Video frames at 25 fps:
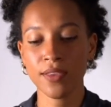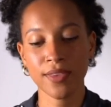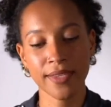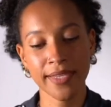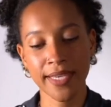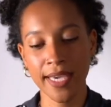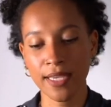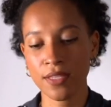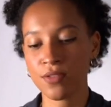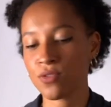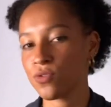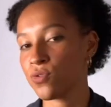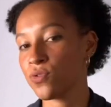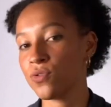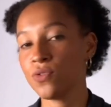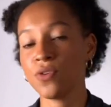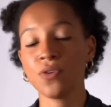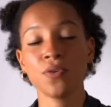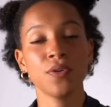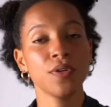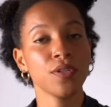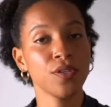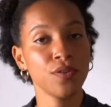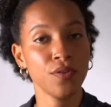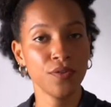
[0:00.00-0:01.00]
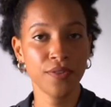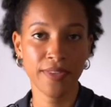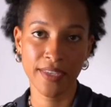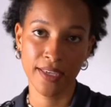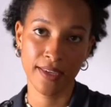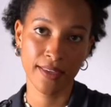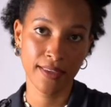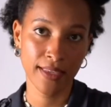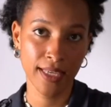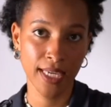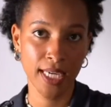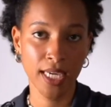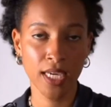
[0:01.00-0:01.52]
get to know a new
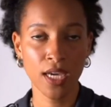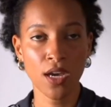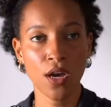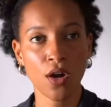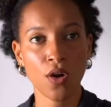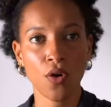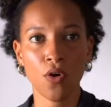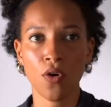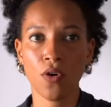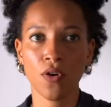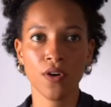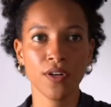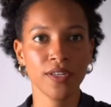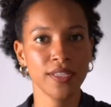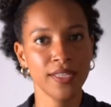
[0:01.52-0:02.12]
technique or